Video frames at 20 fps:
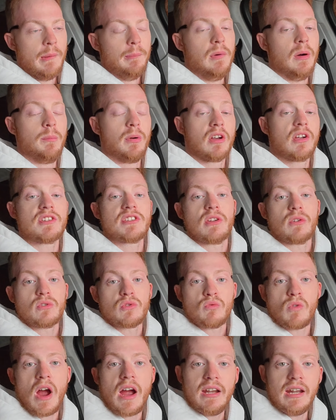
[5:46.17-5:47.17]
But because
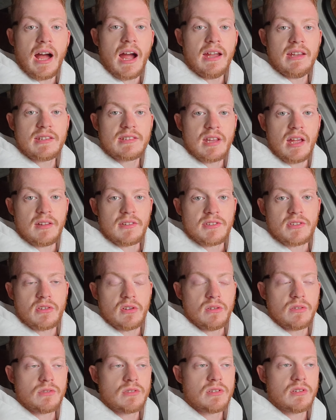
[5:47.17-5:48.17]
there's ride height
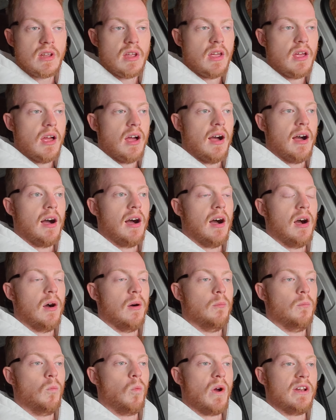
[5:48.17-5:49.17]
sensors,
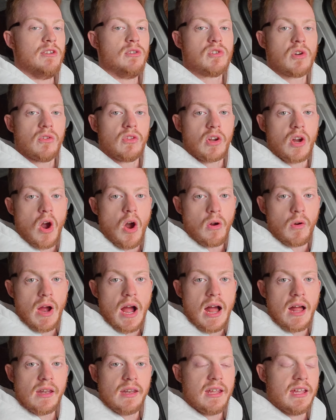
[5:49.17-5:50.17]
when you turn the car
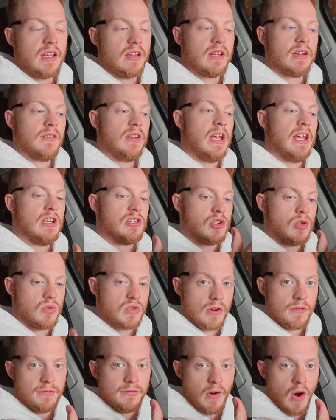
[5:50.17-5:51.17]
on, it
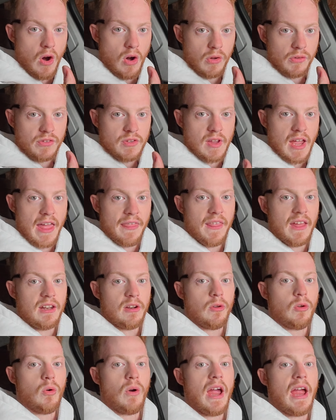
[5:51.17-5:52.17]
issues a fault, and then
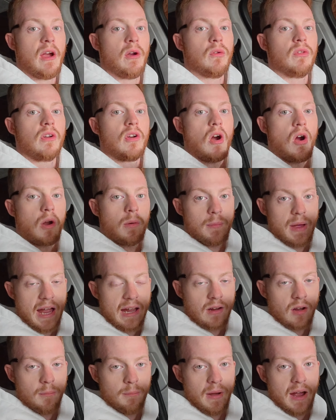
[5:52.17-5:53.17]
it'll air the car
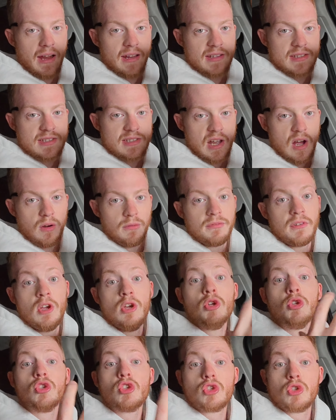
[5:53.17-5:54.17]
back up by itself.
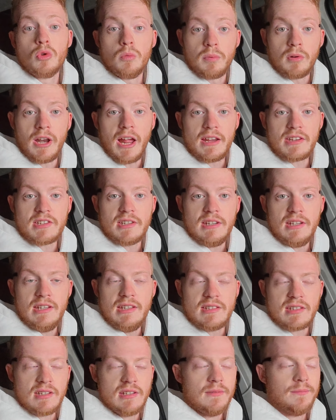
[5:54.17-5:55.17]
Super nice and
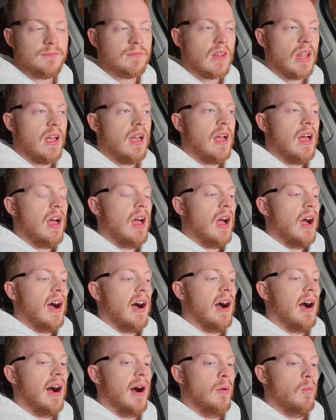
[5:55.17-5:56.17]
easy.
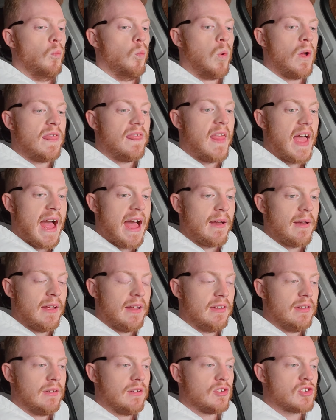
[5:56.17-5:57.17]
With that,
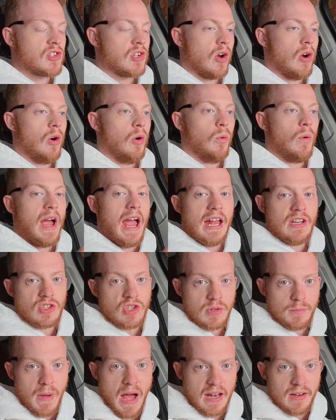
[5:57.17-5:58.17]
so
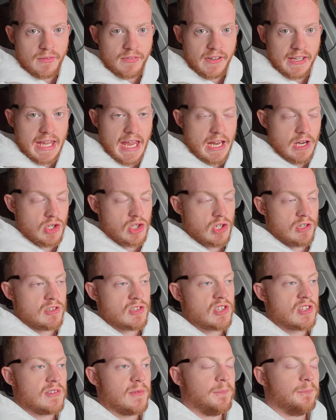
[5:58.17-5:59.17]
engine
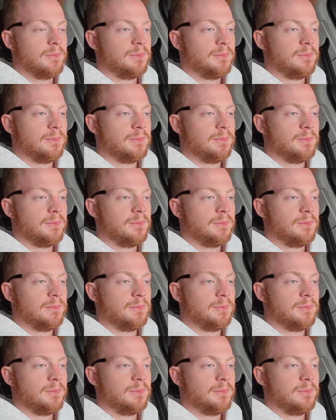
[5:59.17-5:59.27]
modifications.